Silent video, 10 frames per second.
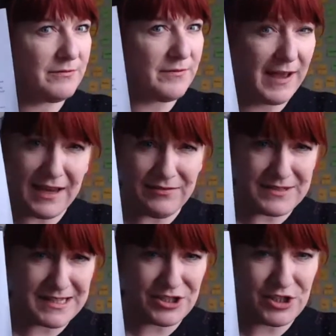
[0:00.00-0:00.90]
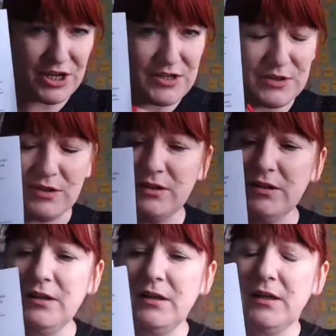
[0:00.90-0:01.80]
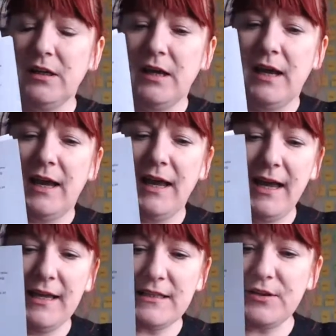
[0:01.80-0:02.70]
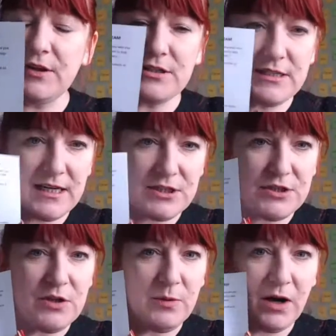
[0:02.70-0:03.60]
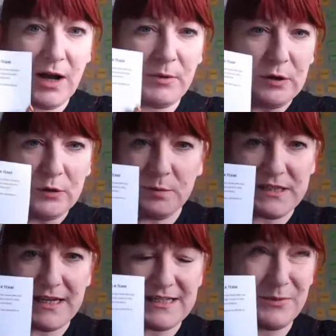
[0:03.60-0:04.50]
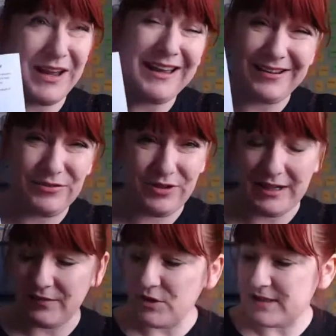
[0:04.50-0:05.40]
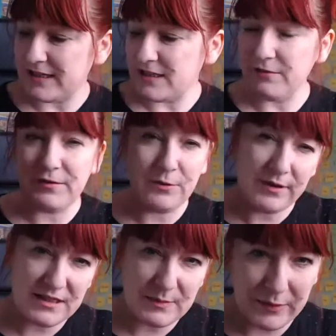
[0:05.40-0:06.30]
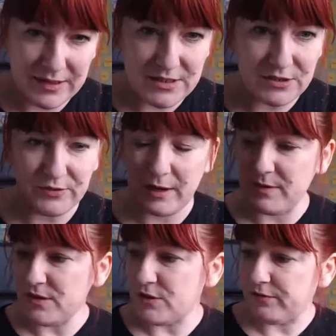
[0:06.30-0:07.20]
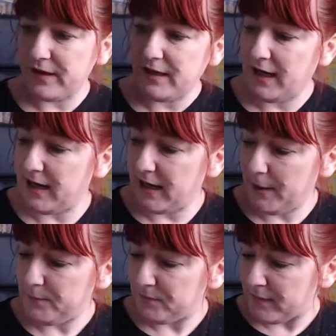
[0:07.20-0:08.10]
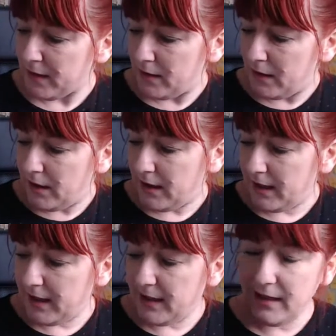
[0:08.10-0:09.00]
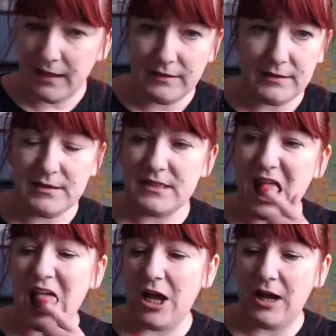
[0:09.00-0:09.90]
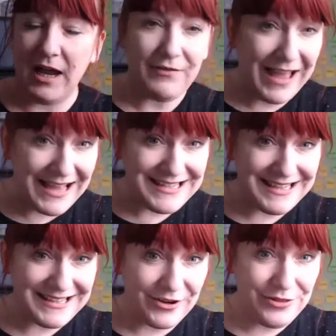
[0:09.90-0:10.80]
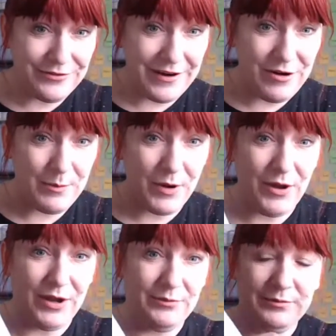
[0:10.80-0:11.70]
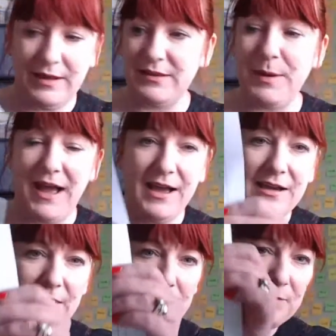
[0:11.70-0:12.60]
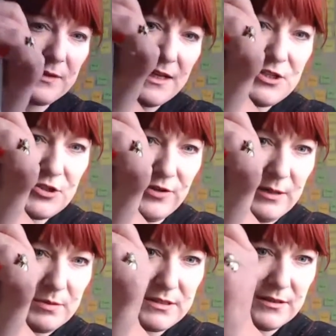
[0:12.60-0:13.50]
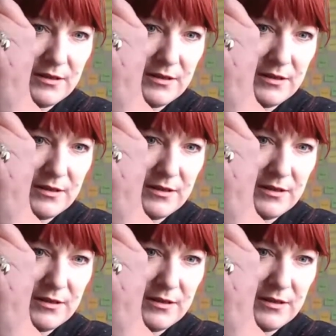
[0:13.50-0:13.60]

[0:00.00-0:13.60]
5-6 years ago. And I thought today, do you know what? I'm going to update it, but I haven't really. I've just added a few things about Instagram and stuff in here. And I've added on the very bottom at the back a script.